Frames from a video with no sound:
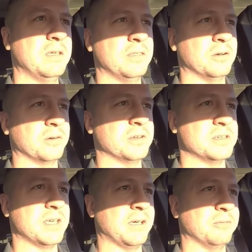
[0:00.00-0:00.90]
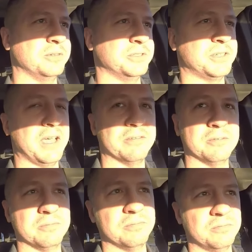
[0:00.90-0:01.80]
They're content with just
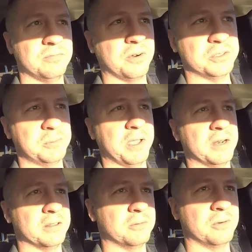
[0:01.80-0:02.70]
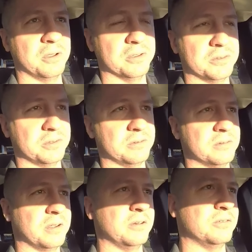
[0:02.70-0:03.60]
having fresh paint on the walls and
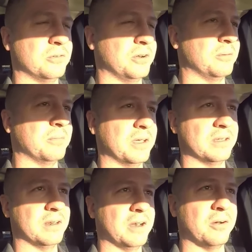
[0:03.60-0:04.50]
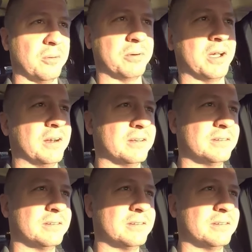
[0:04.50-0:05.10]
trim. I know I'm kind of